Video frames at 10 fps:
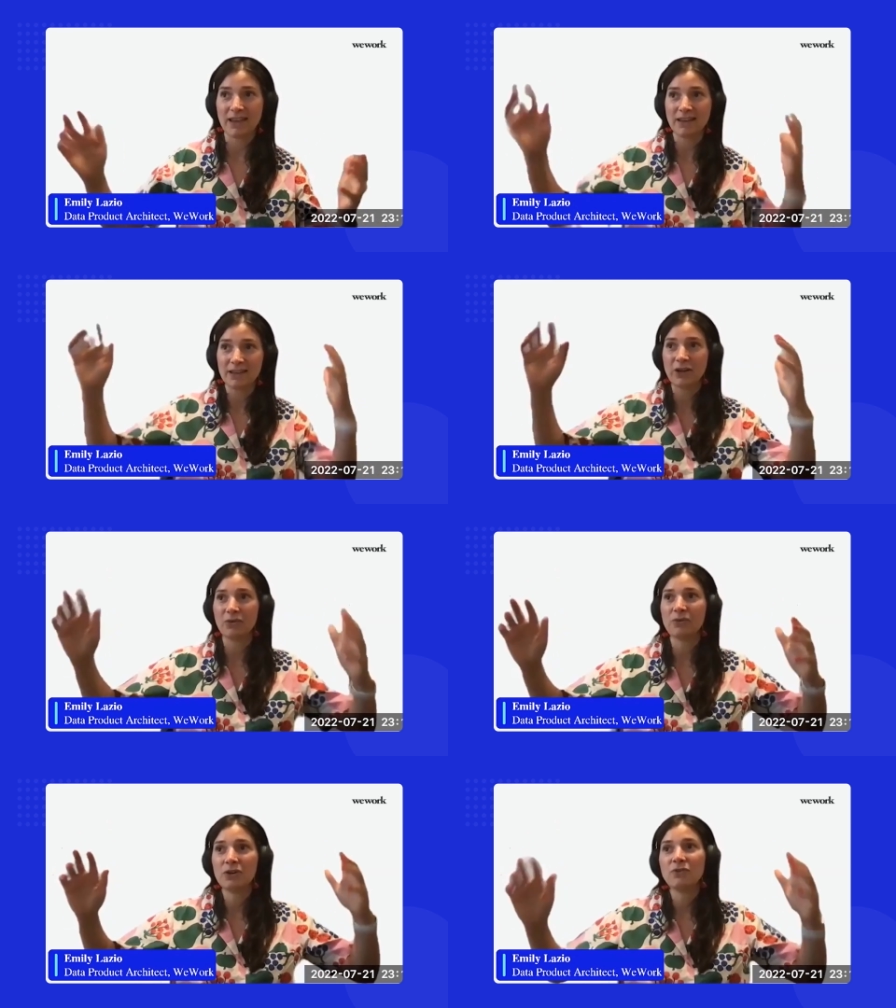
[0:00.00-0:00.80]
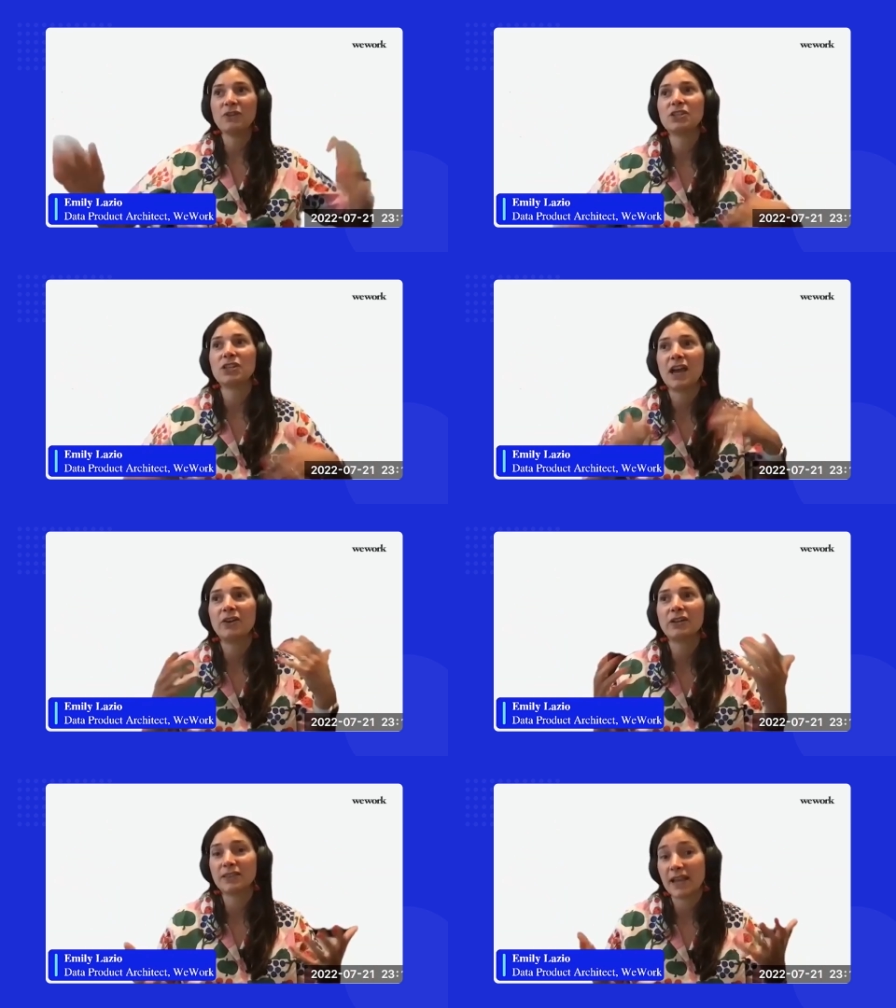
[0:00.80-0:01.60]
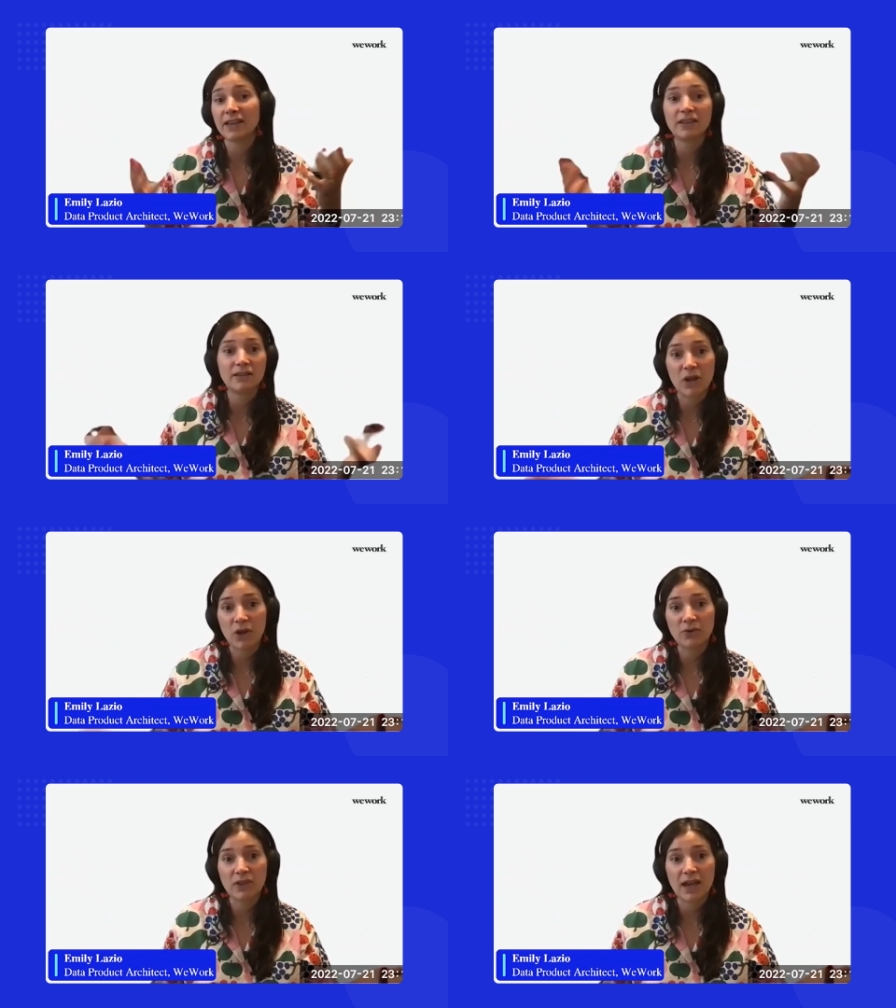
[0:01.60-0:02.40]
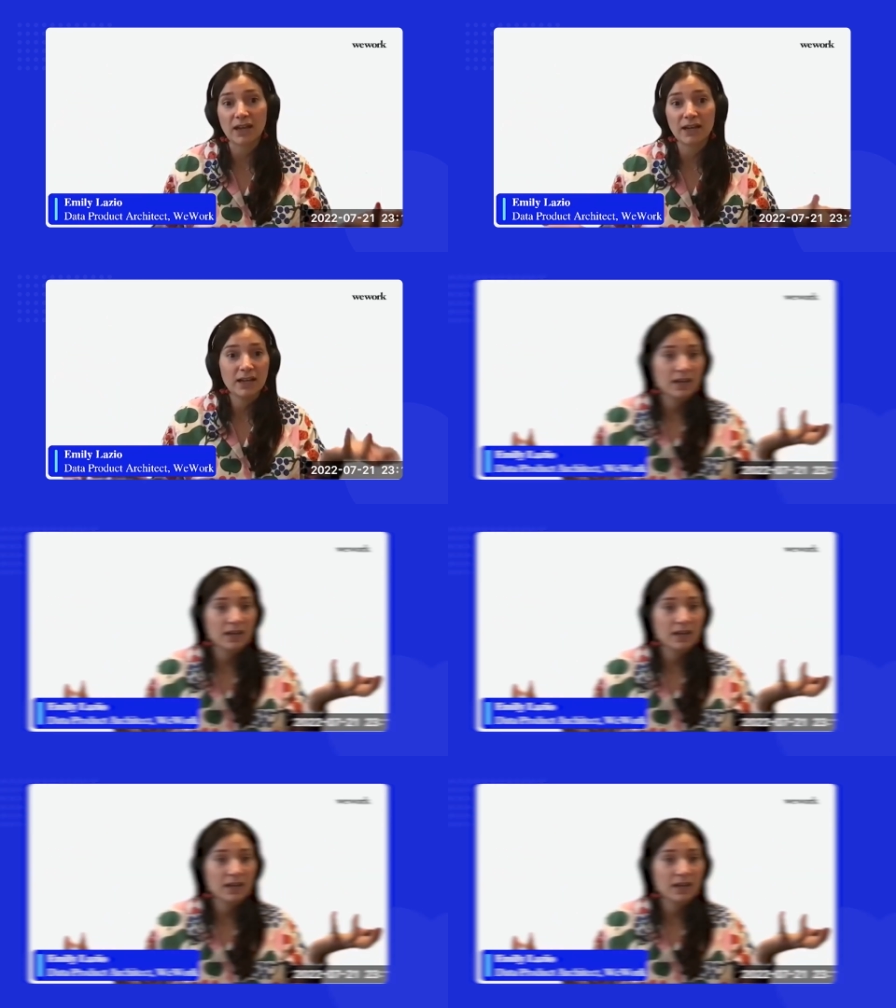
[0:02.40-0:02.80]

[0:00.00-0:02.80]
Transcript: then like, reaching out and letting them know that.